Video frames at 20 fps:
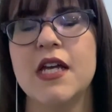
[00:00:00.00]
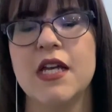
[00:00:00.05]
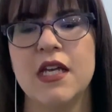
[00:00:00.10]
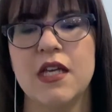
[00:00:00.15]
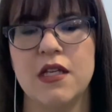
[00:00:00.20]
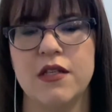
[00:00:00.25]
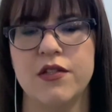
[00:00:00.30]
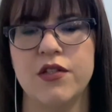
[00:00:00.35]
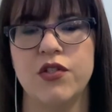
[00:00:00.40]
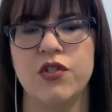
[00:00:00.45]

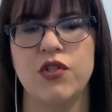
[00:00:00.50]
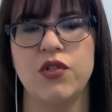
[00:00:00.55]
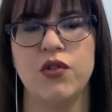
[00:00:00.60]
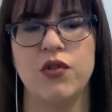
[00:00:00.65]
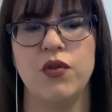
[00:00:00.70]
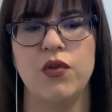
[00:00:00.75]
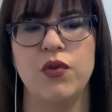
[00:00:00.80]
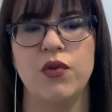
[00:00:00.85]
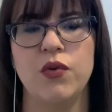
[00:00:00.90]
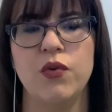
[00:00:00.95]
is
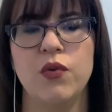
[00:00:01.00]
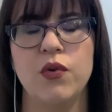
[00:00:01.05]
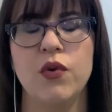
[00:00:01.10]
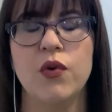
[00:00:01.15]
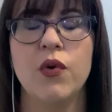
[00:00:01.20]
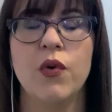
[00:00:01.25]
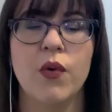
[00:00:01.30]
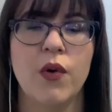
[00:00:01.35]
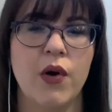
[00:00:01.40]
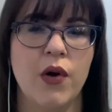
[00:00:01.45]
to
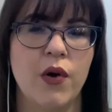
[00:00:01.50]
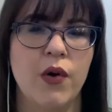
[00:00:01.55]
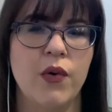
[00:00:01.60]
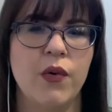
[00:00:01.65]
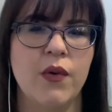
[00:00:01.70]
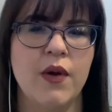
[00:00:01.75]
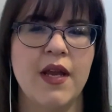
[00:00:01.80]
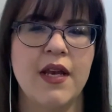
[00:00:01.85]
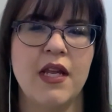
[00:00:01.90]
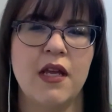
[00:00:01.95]
grow
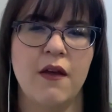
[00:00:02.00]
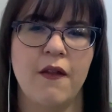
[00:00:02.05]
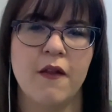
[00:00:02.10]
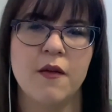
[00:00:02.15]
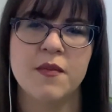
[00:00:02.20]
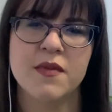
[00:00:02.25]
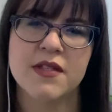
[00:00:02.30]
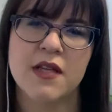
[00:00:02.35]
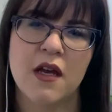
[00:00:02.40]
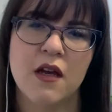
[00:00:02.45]
and heal
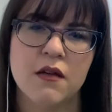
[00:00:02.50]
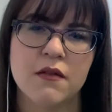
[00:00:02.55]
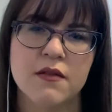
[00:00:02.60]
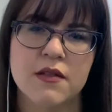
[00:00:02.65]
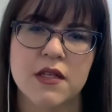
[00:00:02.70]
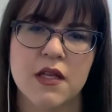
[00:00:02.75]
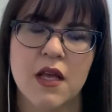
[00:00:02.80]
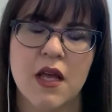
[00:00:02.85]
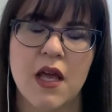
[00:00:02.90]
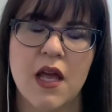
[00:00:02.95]
themselves,